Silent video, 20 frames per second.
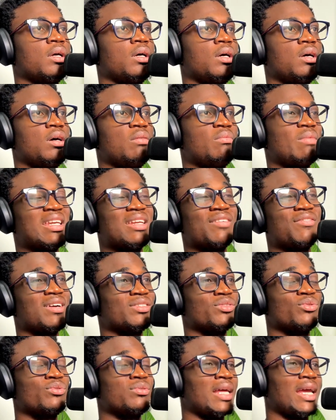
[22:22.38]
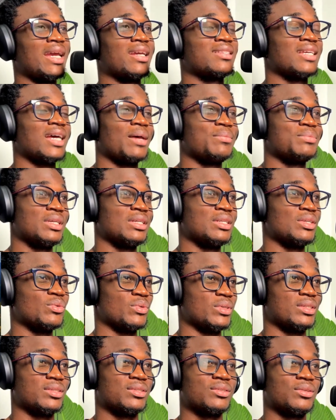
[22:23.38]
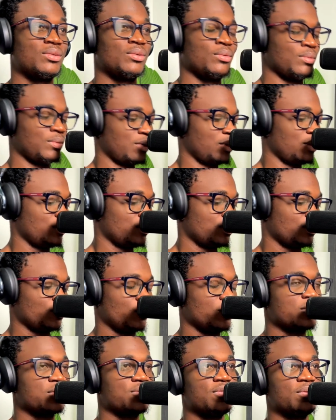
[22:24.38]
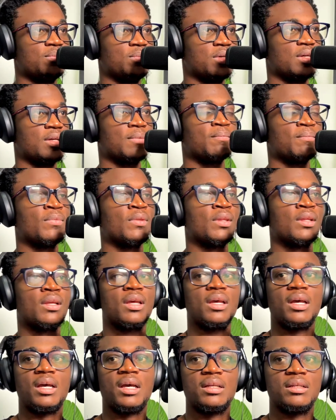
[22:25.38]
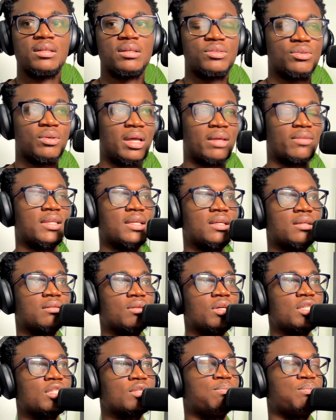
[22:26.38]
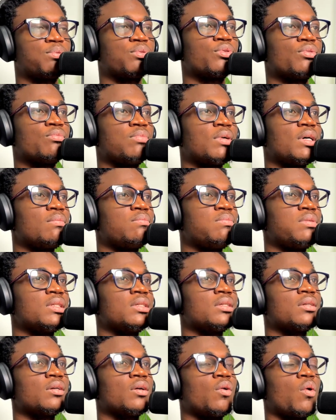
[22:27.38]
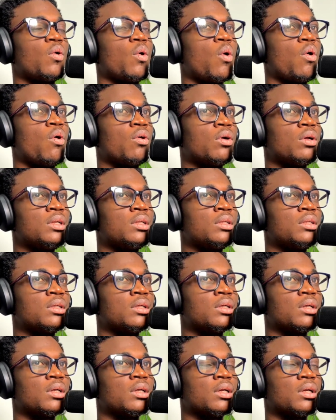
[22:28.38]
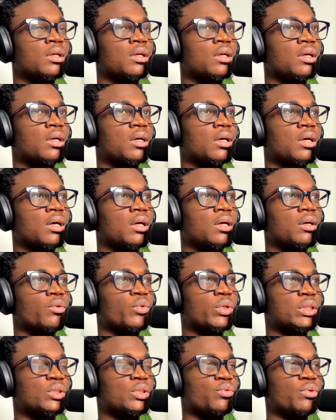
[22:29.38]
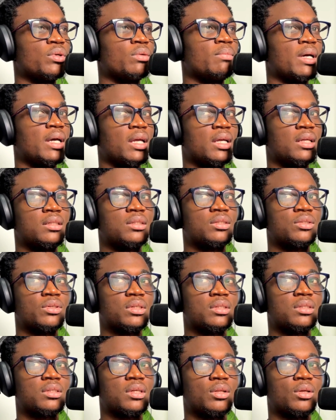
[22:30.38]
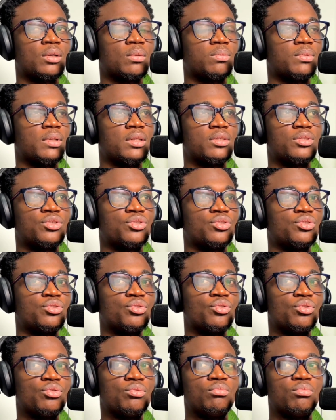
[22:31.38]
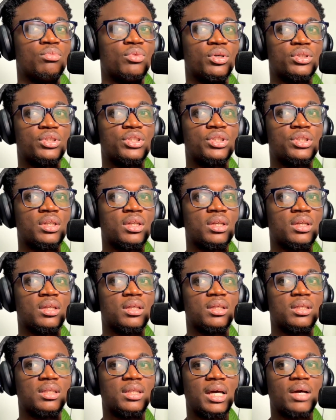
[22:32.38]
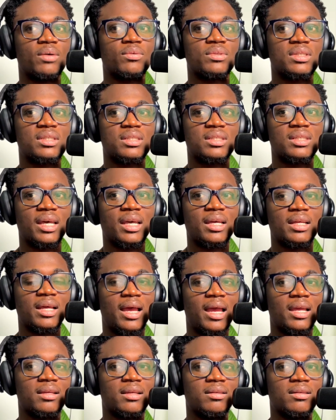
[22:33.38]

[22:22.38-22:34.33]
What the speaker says: I never do like tabs anyway, so it works for me. And so I think that's probably all with the way my editor is set up. There's no much downside.